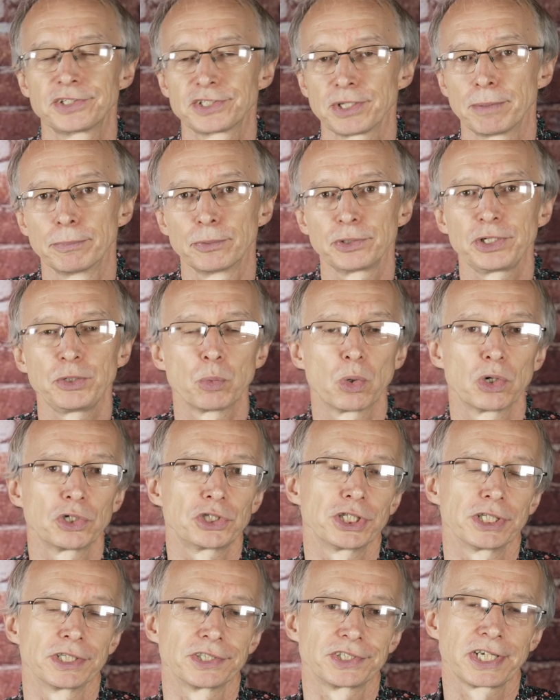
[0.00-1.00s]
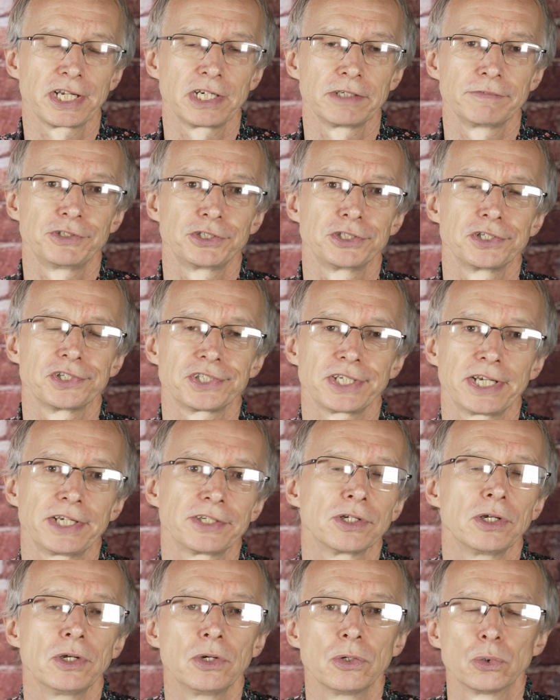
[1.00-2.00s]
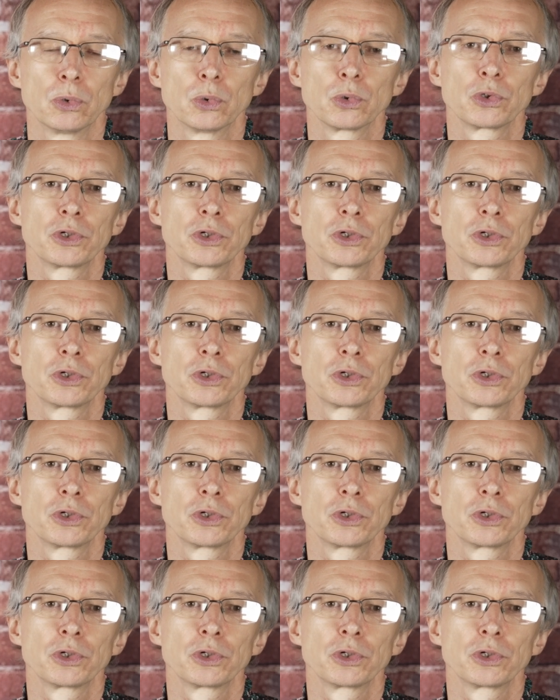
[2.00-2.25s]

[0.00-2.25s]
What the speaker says: somebody watching a television set or